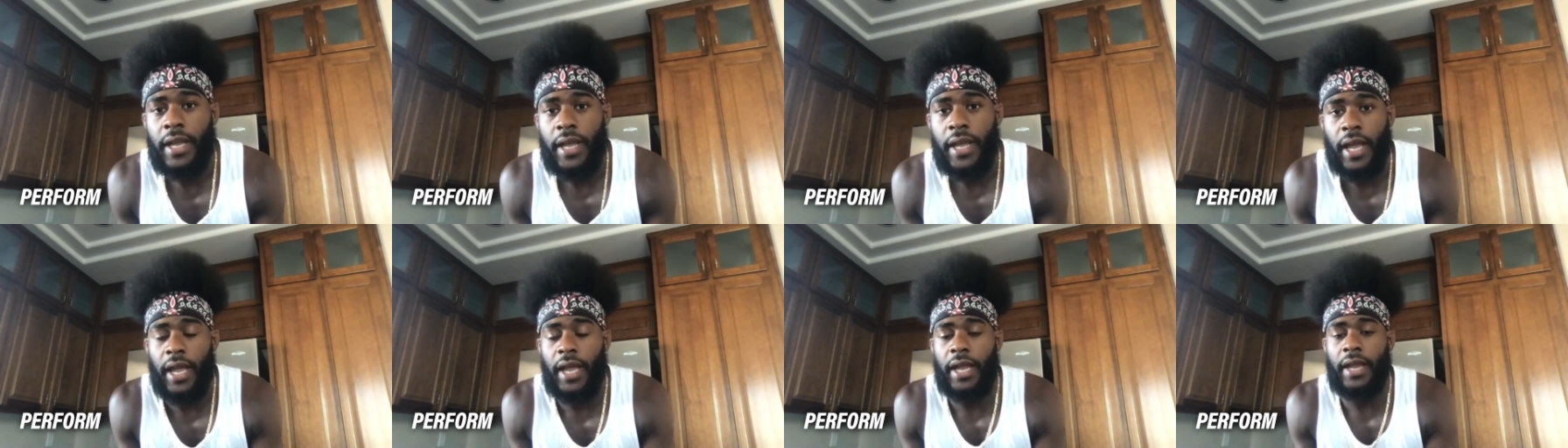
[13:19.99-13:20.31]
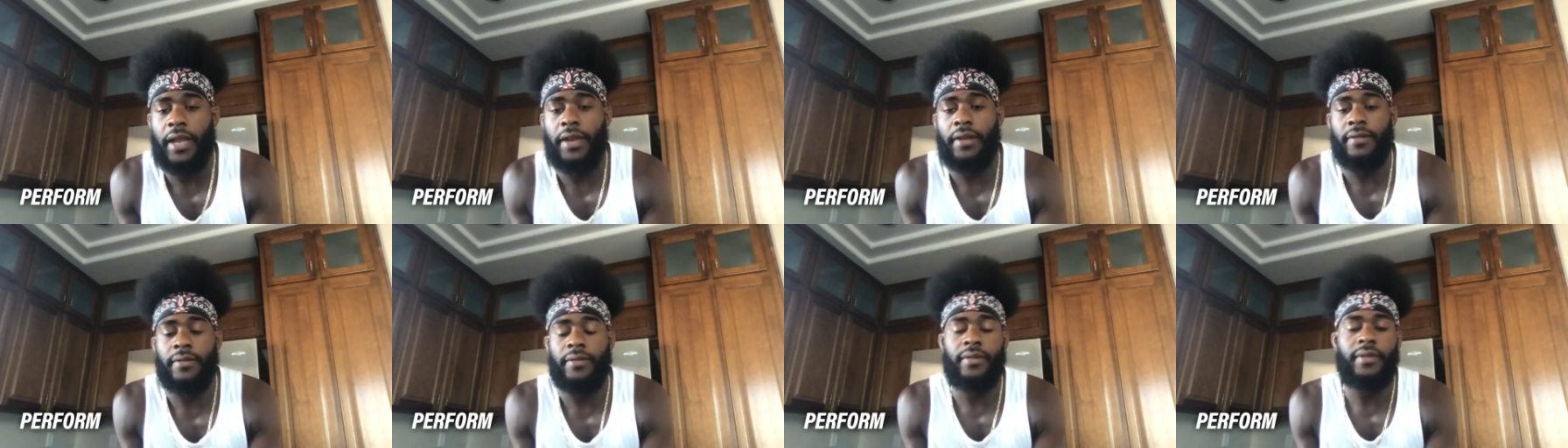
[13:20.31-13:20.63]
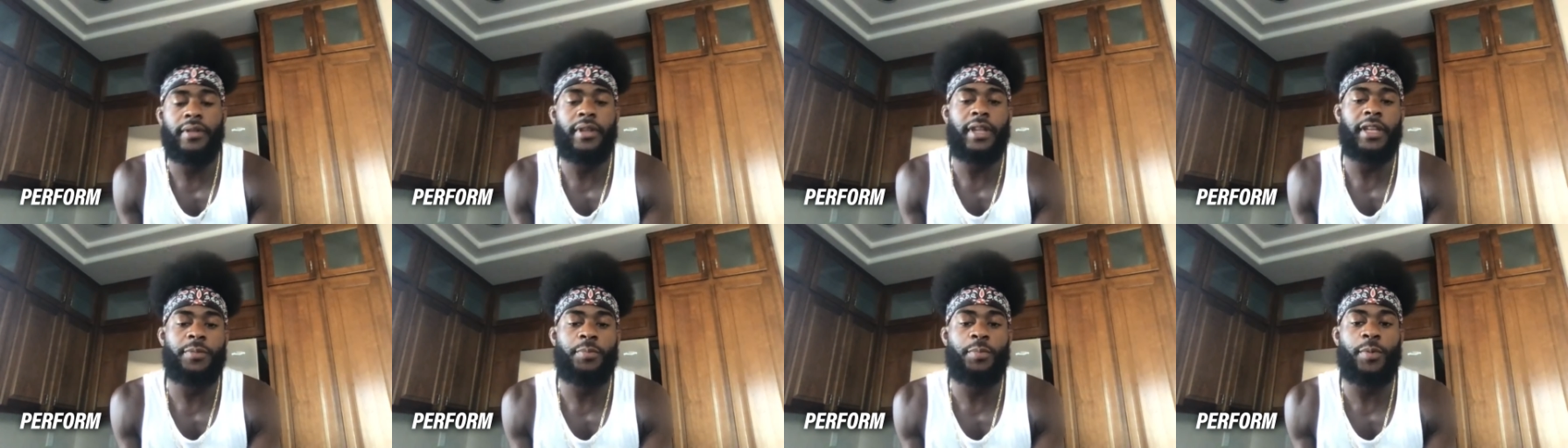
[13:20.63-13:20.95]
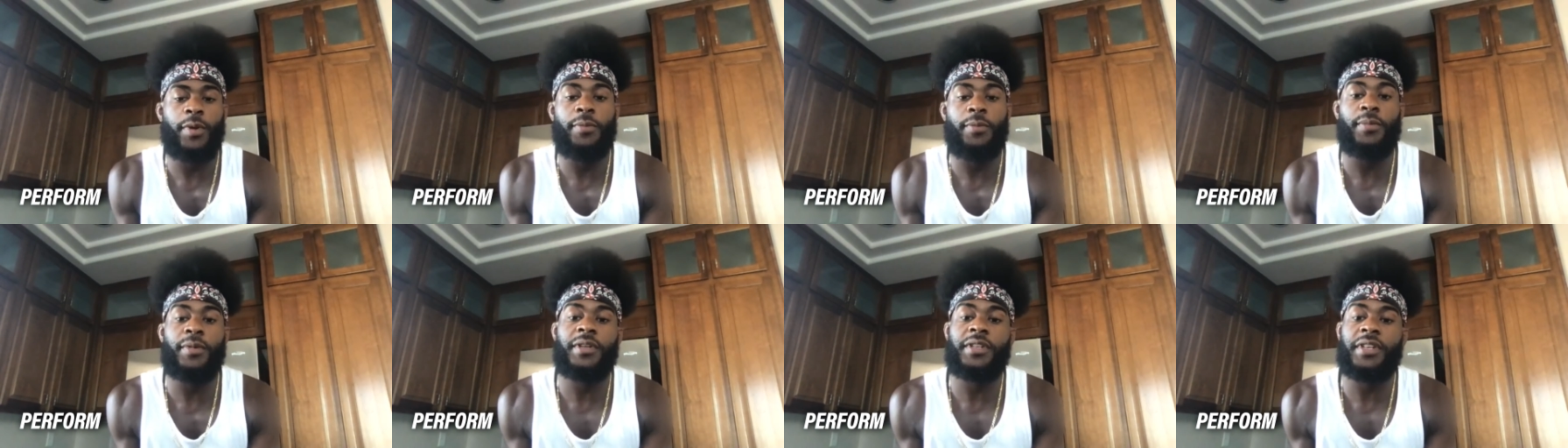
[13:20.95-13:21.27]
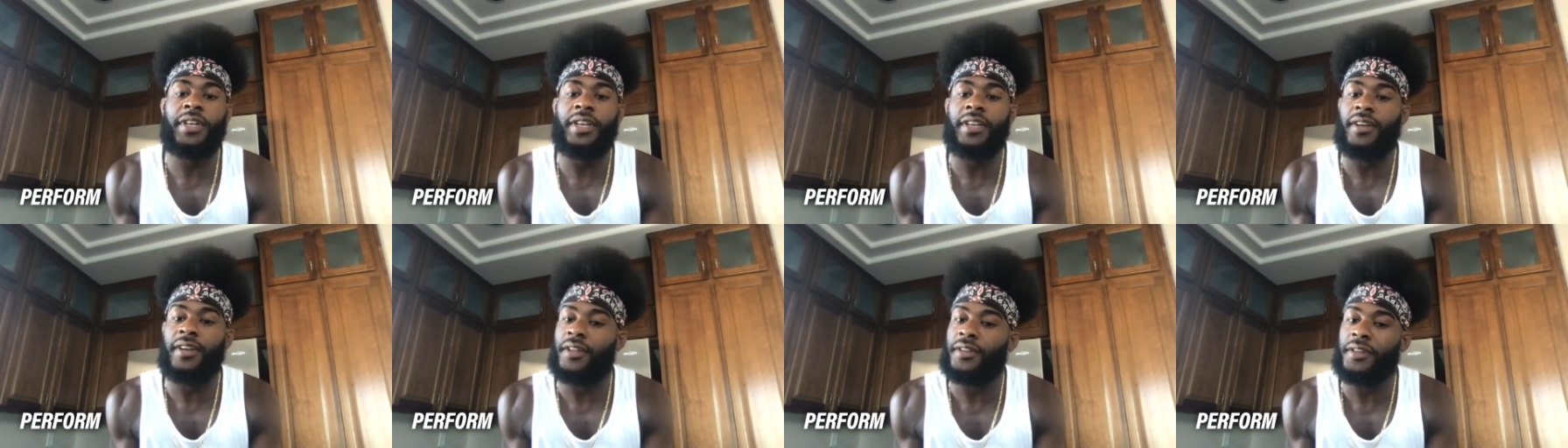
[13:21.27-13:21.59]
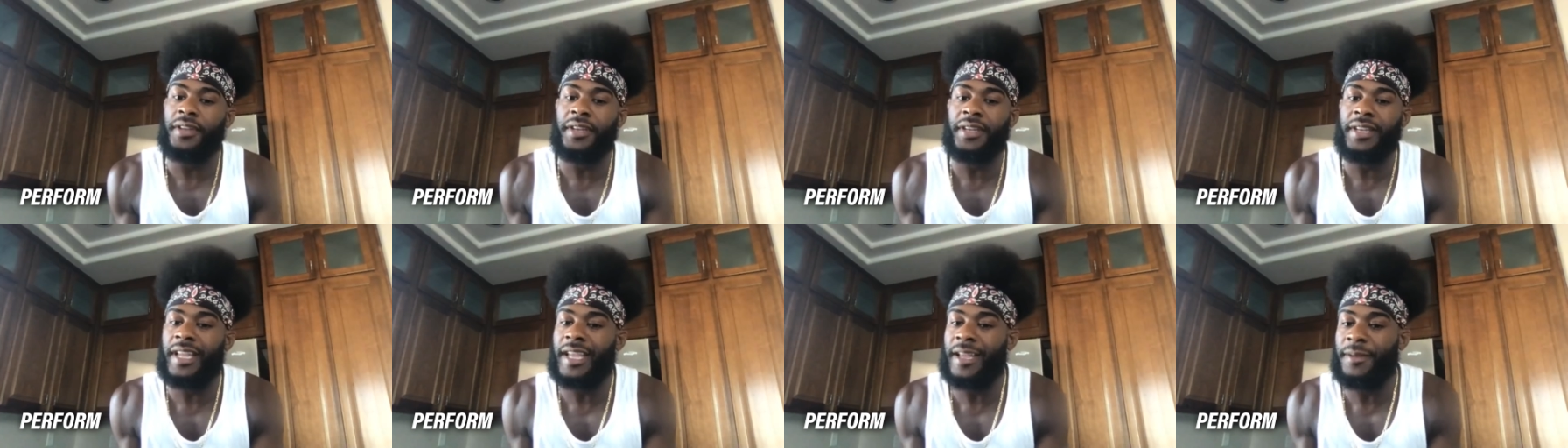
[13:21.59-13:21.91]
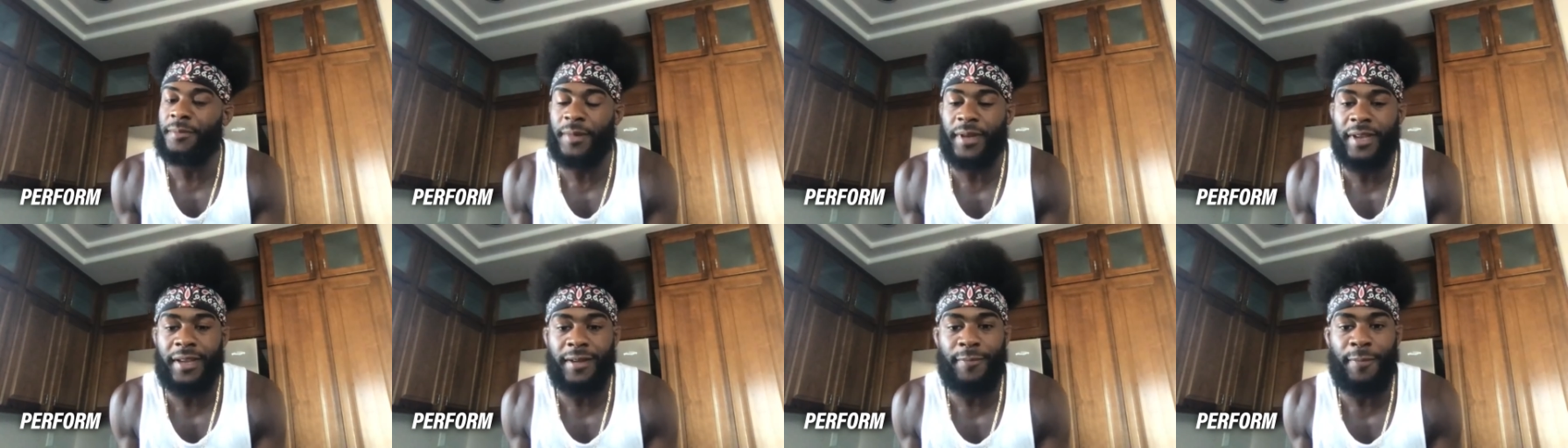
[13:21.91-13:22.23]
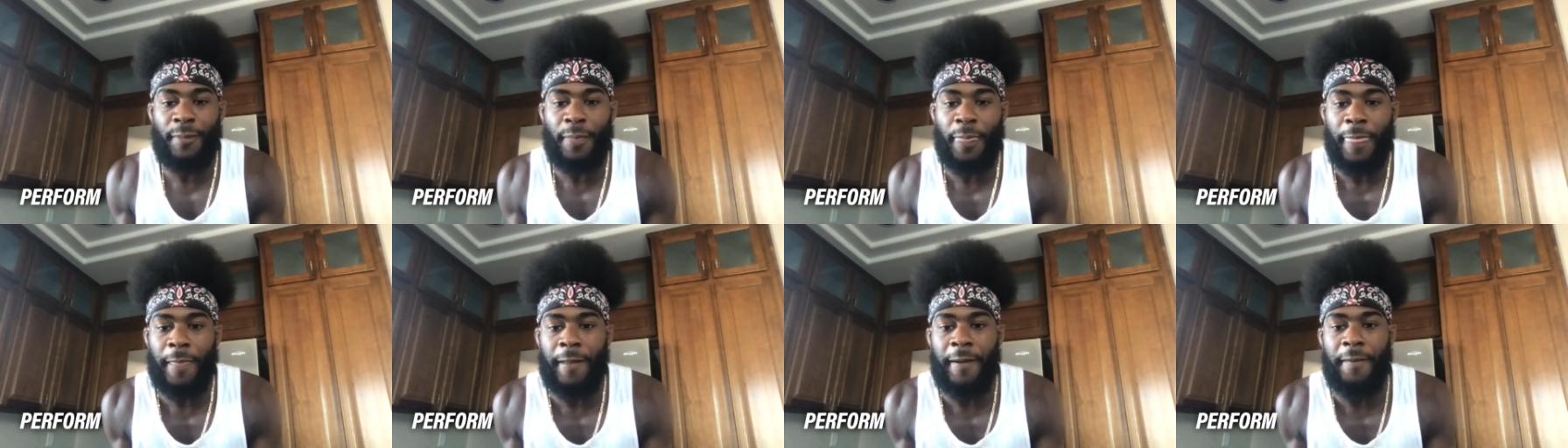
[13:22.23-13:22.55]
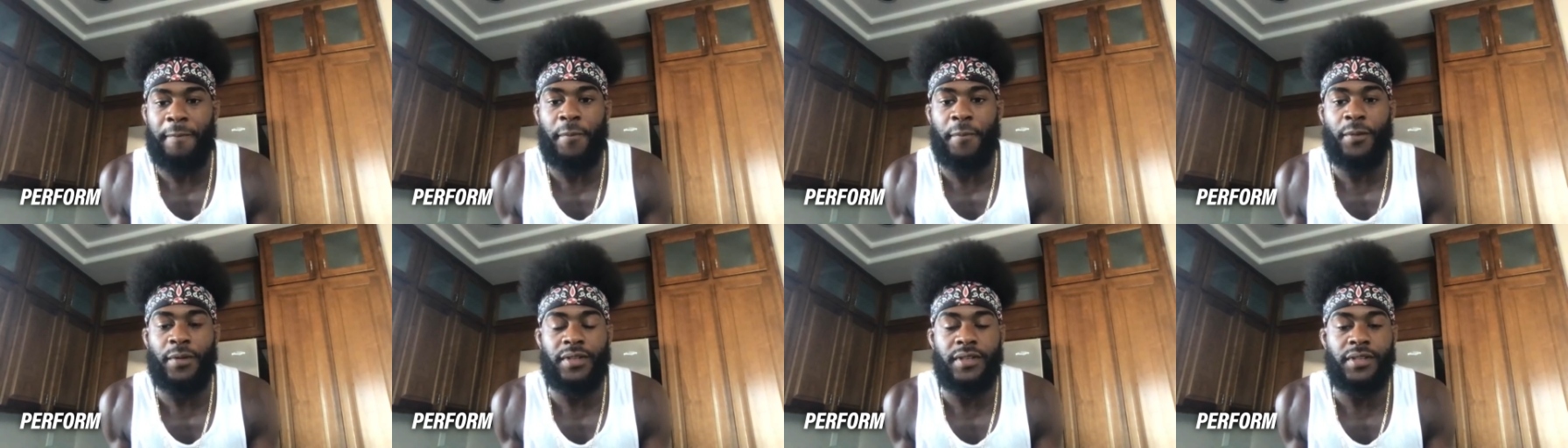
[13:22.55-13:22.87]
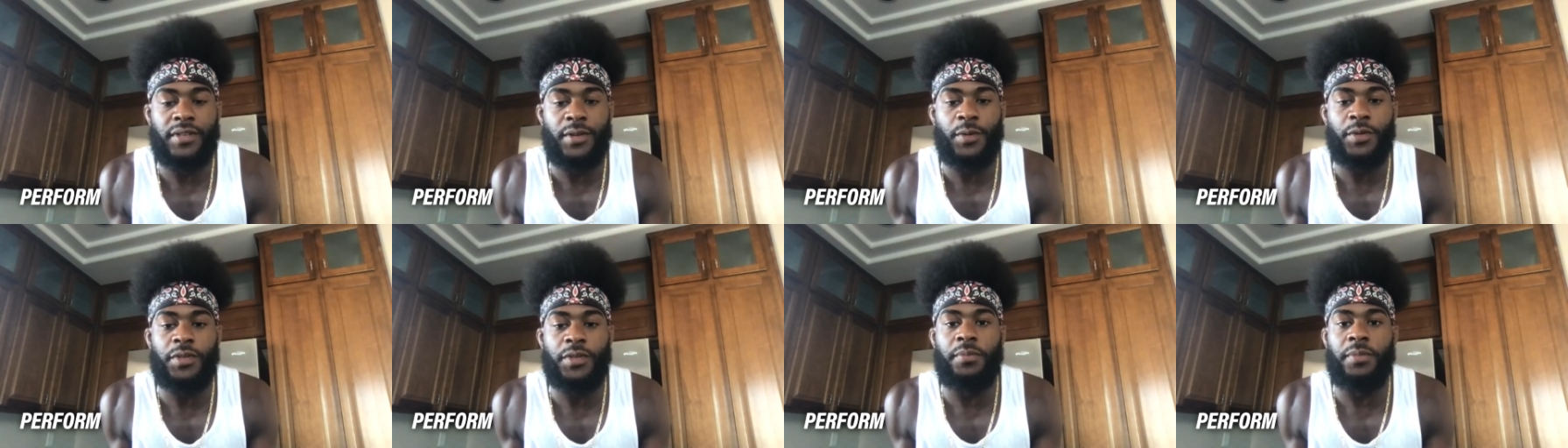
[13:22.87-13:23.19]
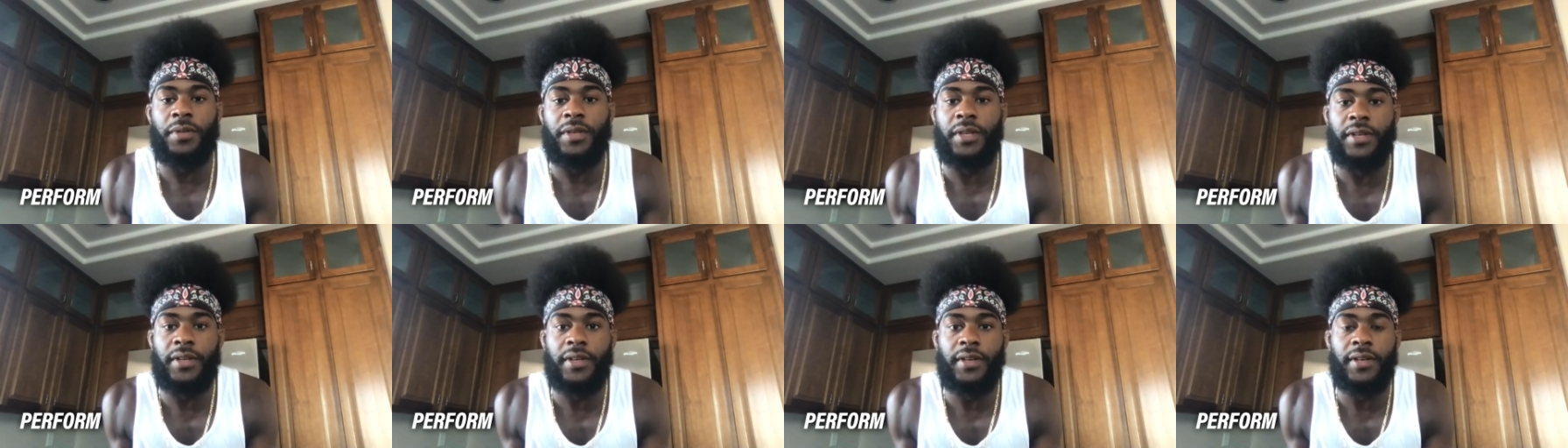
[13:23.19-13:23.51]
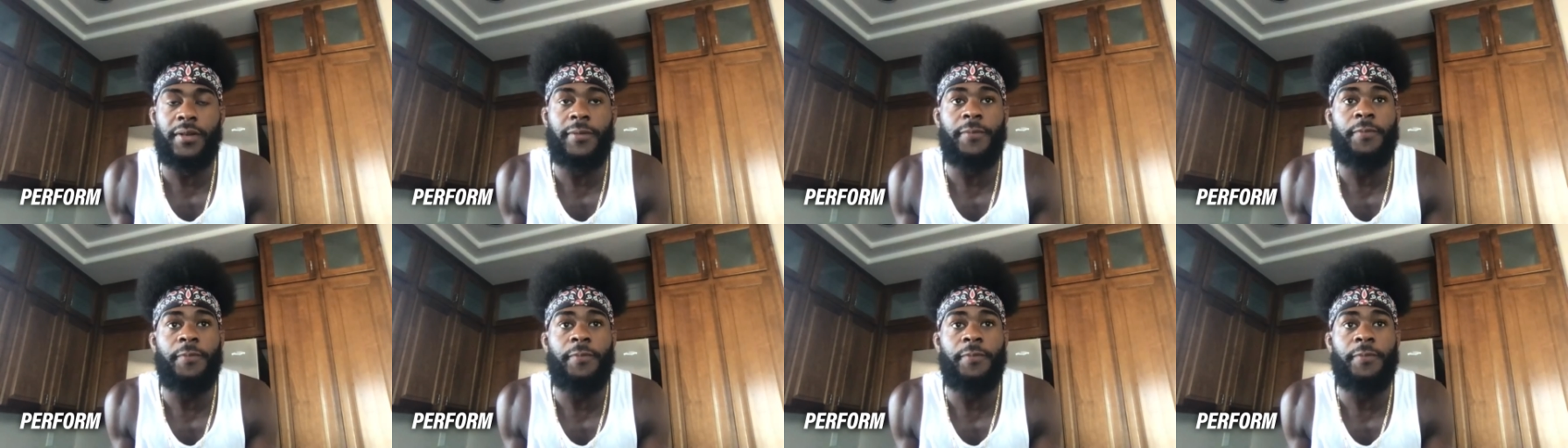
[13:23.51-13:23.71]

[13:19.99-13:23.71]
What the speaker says: And that's pretty much it. Other than that, man, I'm on social media.